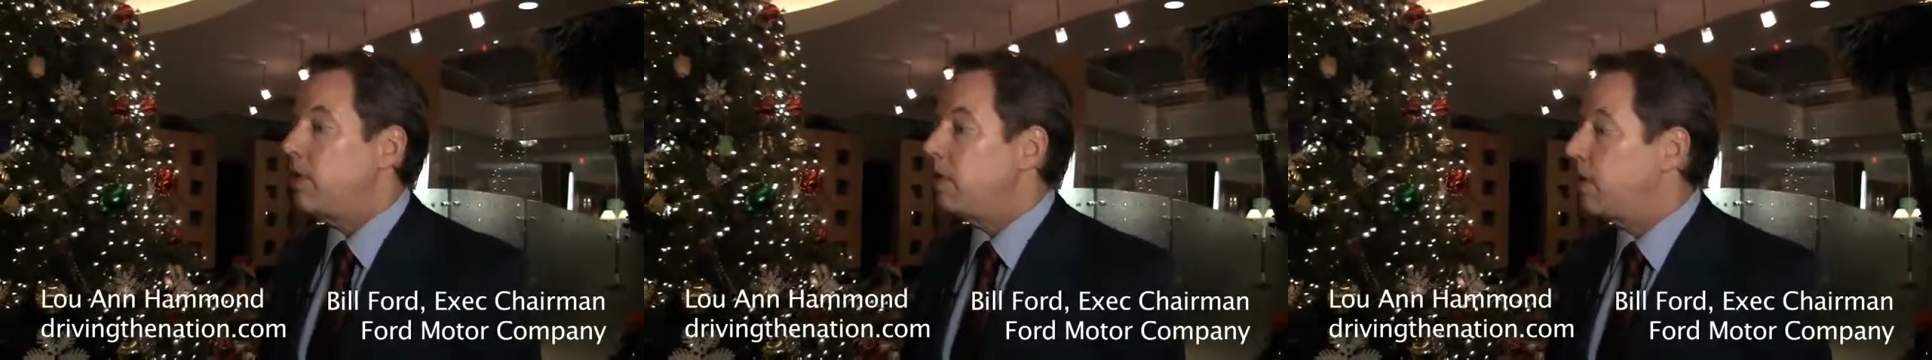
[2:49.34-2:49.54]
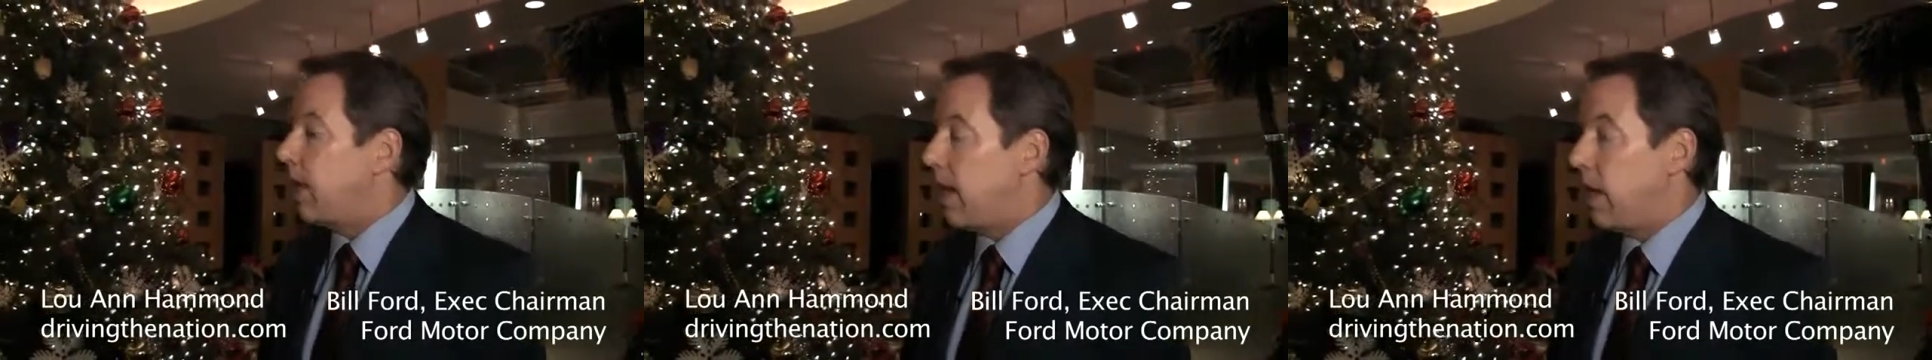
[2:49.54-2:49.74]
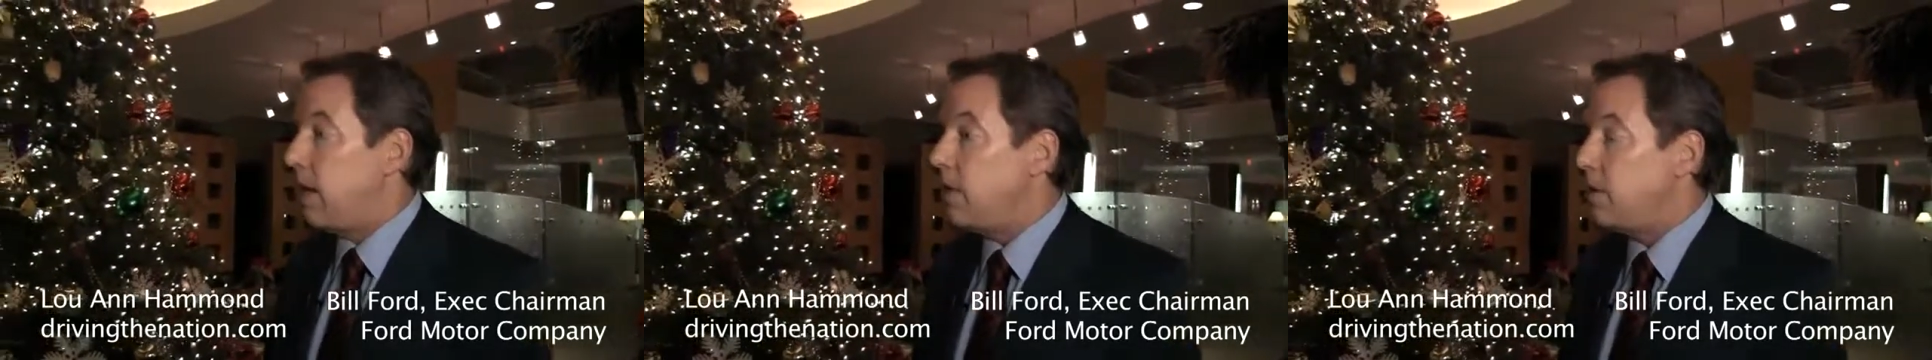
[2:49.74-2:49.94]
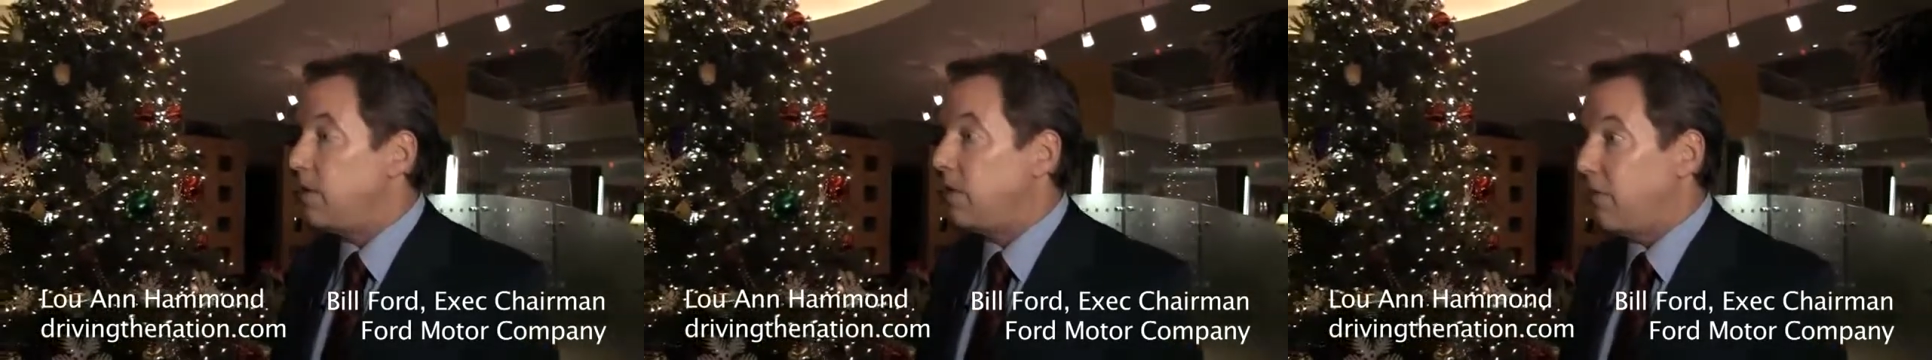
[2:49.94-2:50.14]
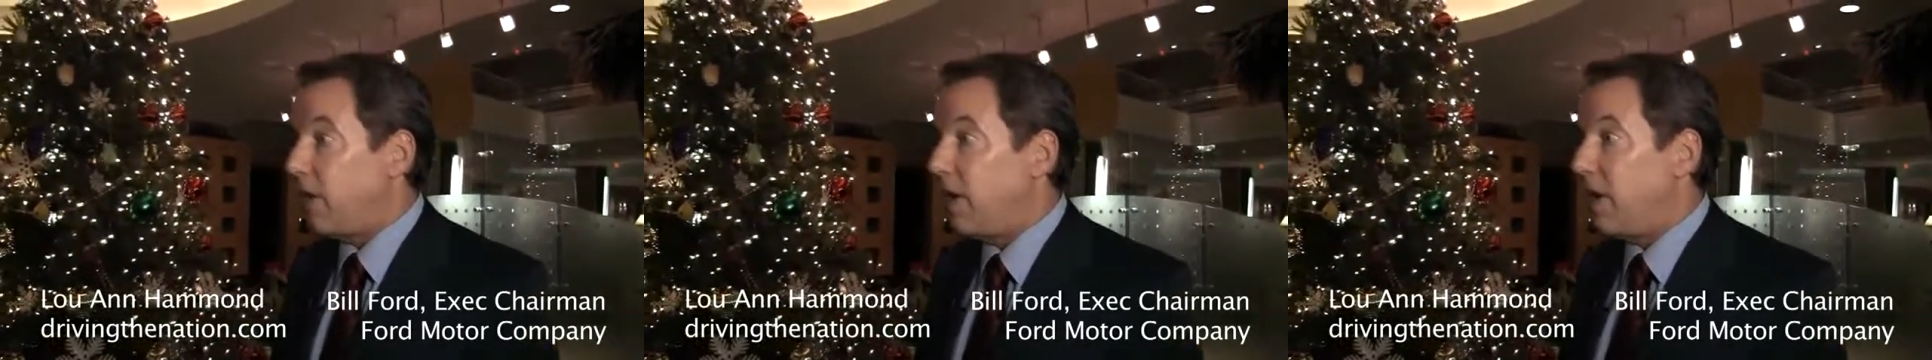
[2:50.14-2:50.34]
A lot of years
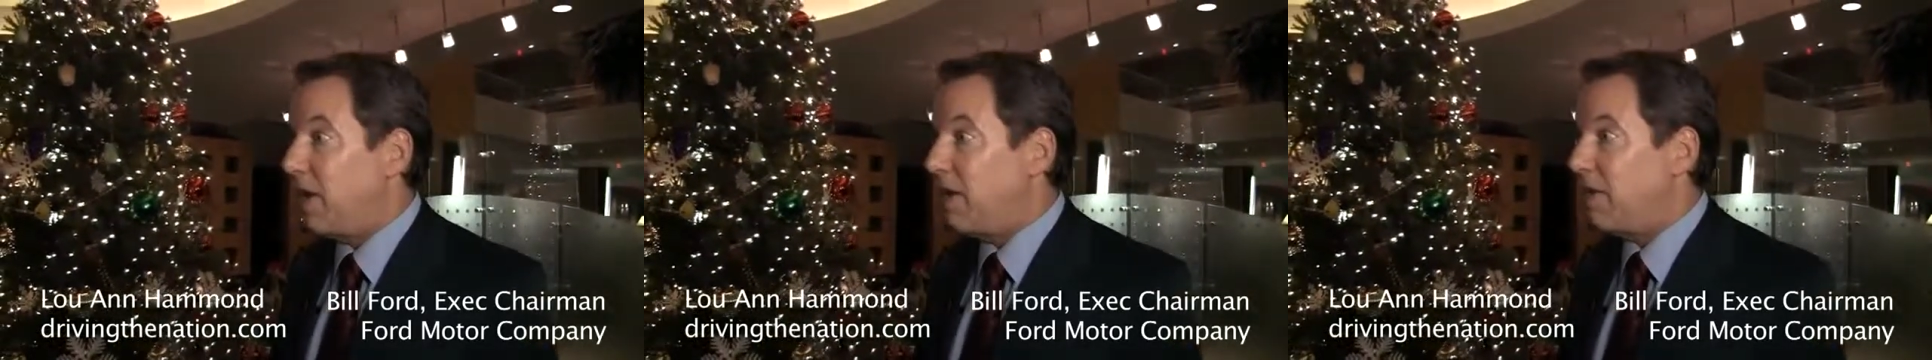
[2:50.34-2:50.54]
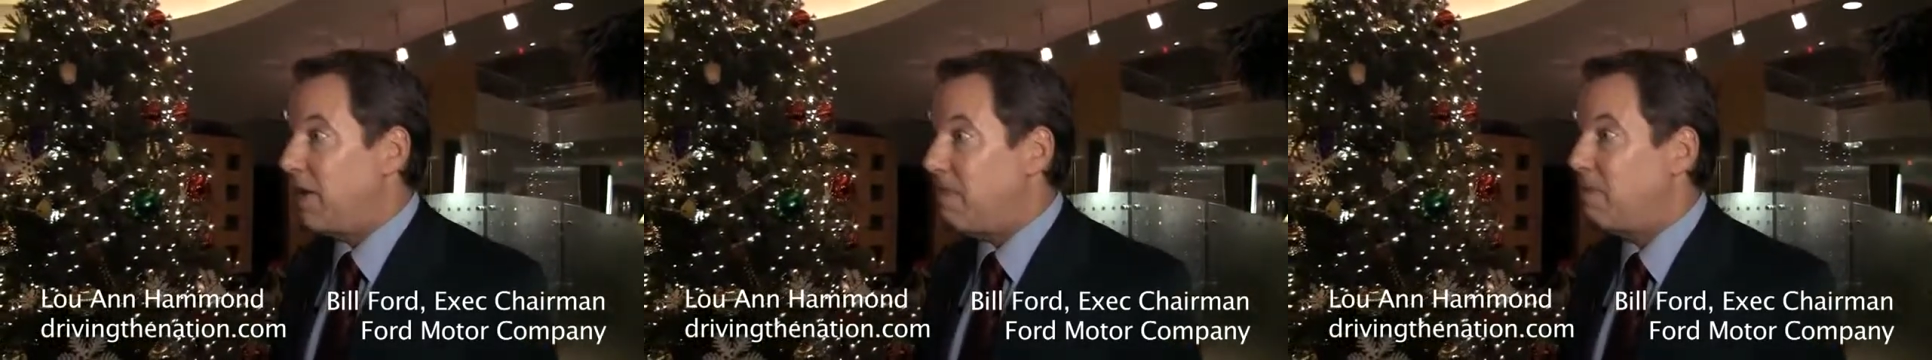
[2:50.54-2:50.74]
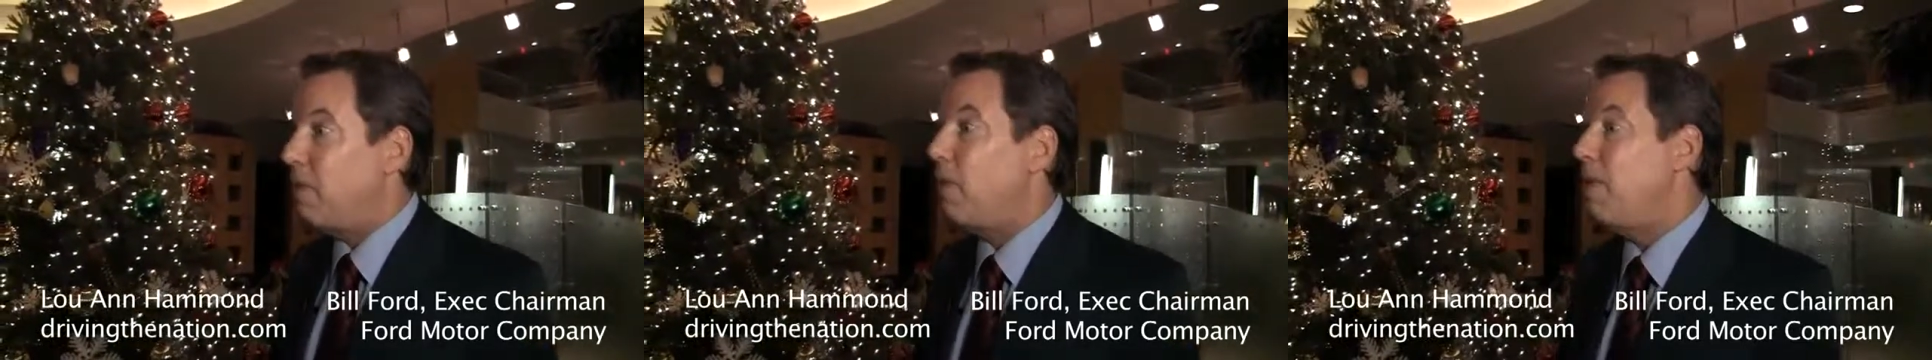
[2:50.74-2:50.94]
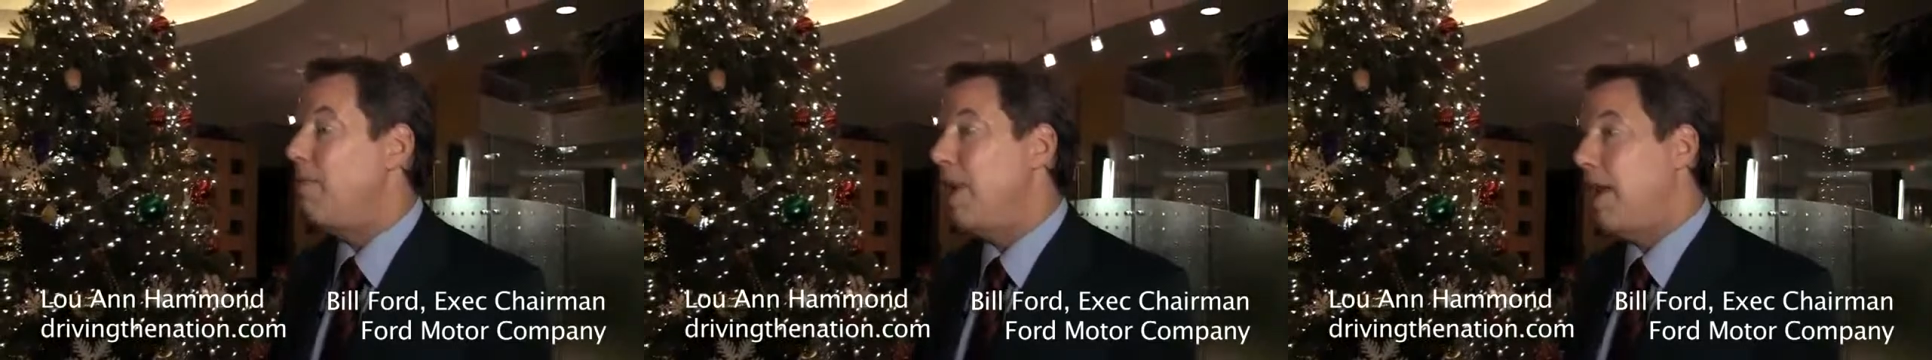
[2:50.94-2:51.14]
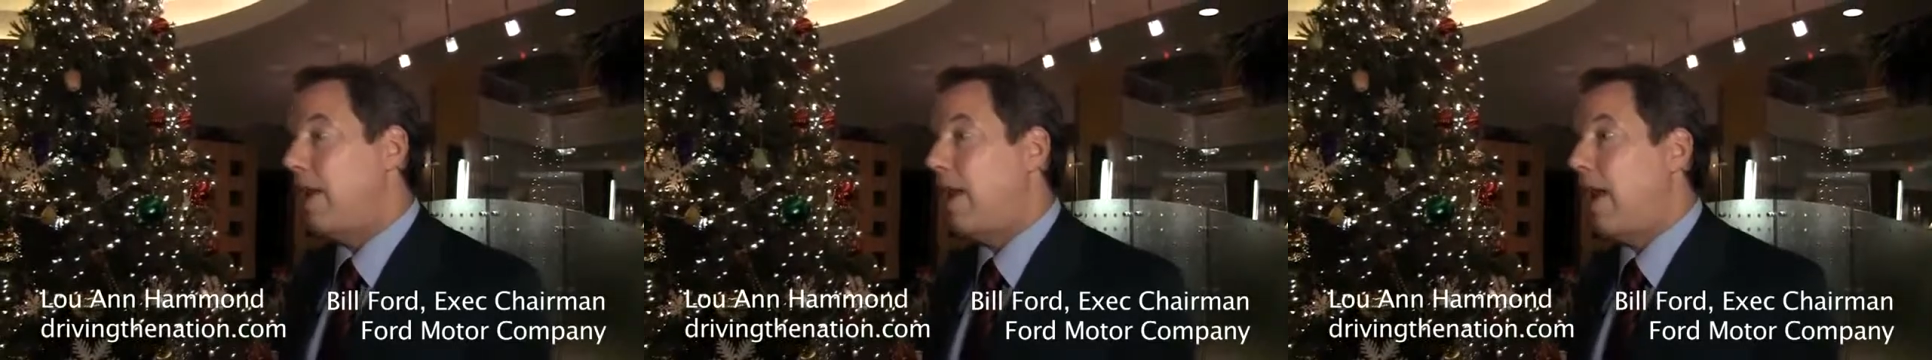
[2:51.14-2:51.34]
of fighting, but we
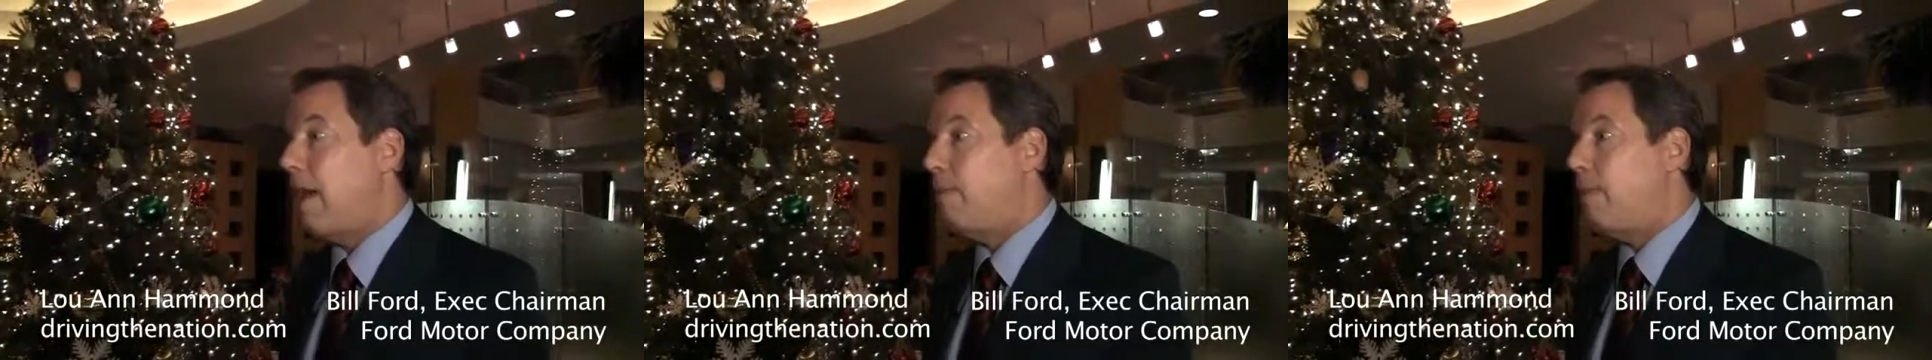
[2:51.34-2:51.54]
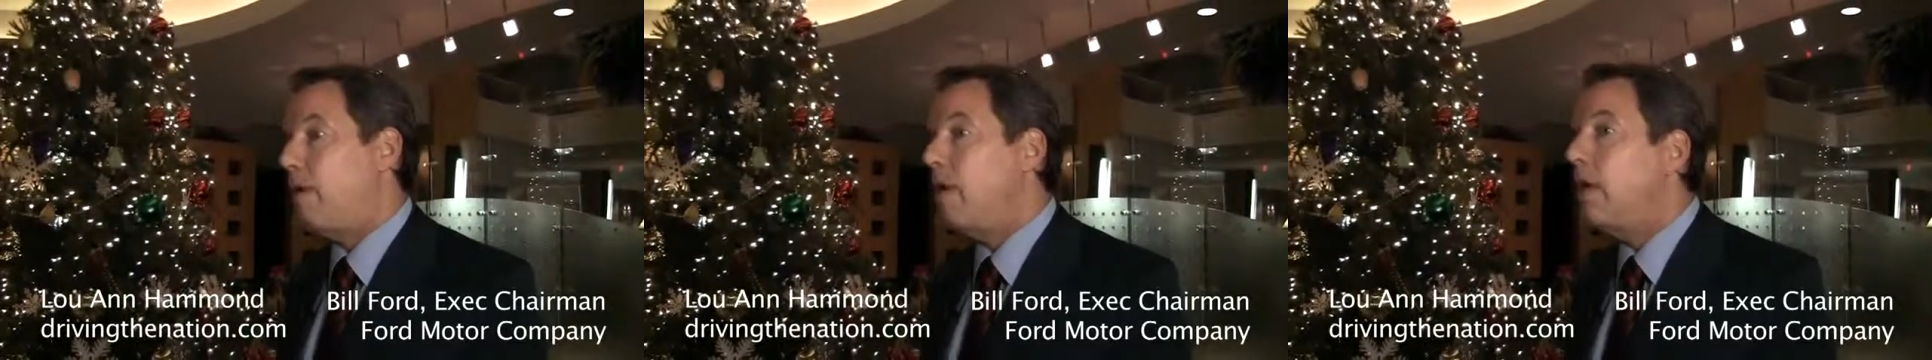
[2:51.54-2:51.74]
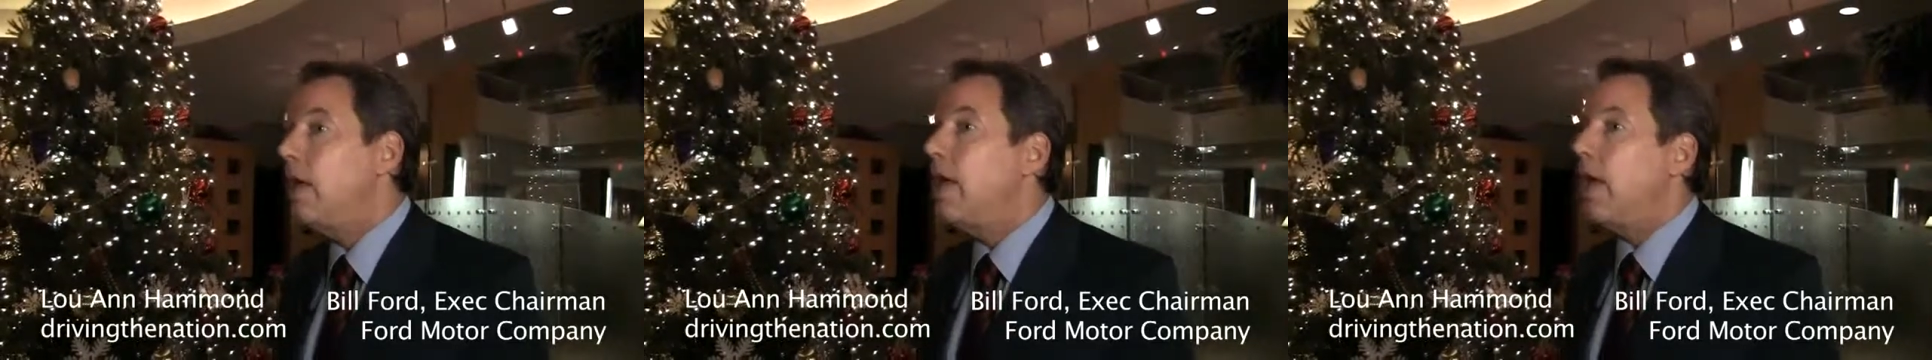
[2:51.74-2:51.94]
made it happen.